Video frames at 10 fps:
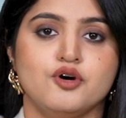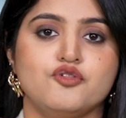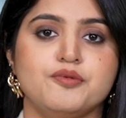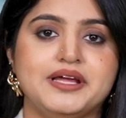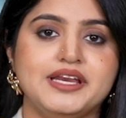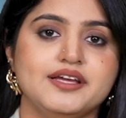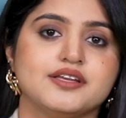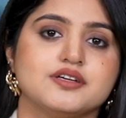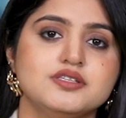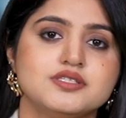For many
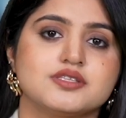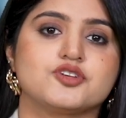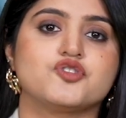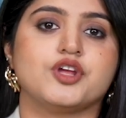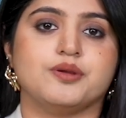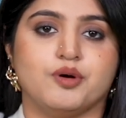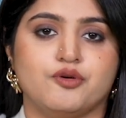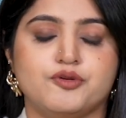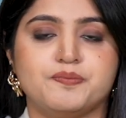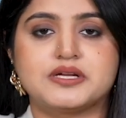Indians, the dream
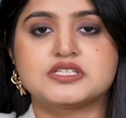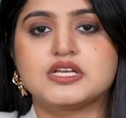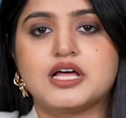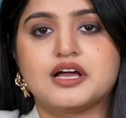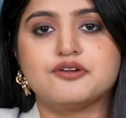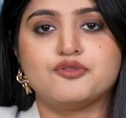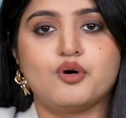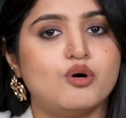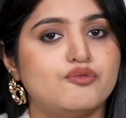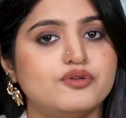of a better life
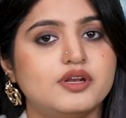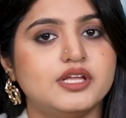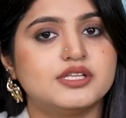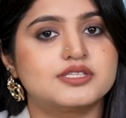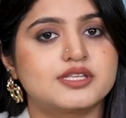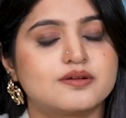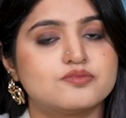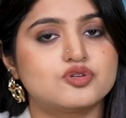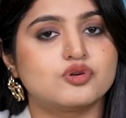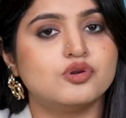often leads them
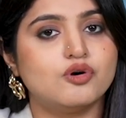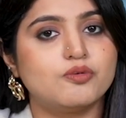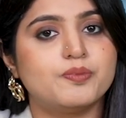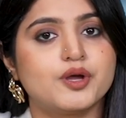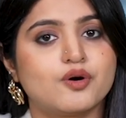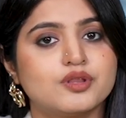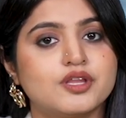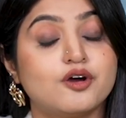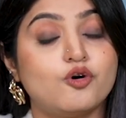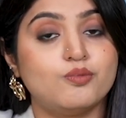to look beyond
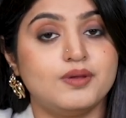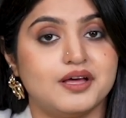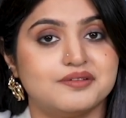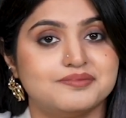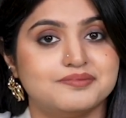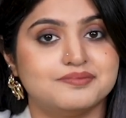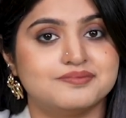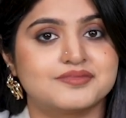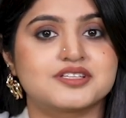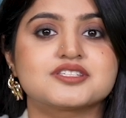their homeland.
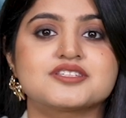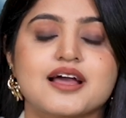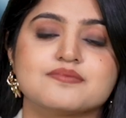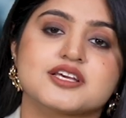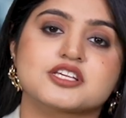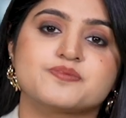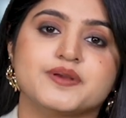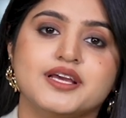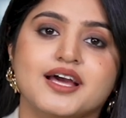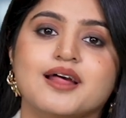This is Times
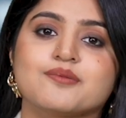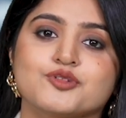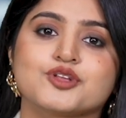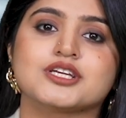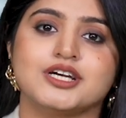XP and I'm Dhriti